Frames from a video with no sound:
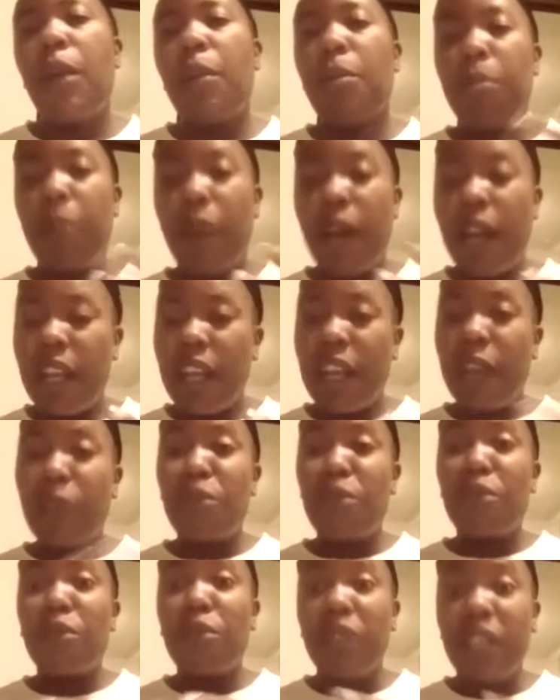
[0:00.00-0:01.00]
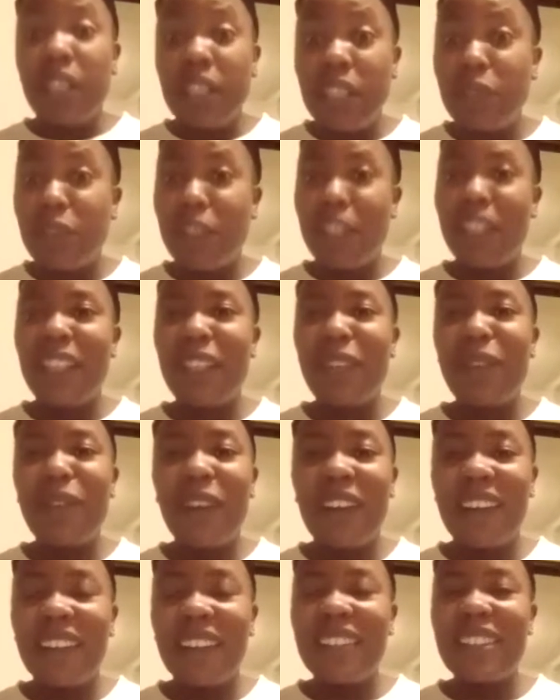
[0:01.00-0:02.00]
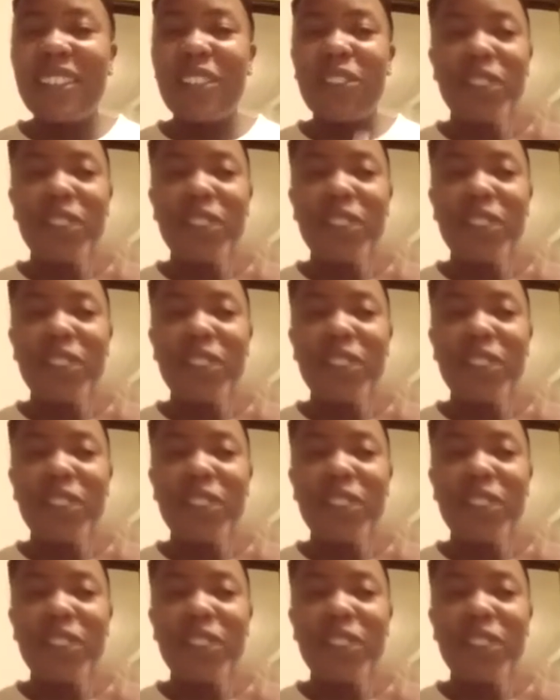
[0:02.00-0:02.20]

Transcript: But it really, really works.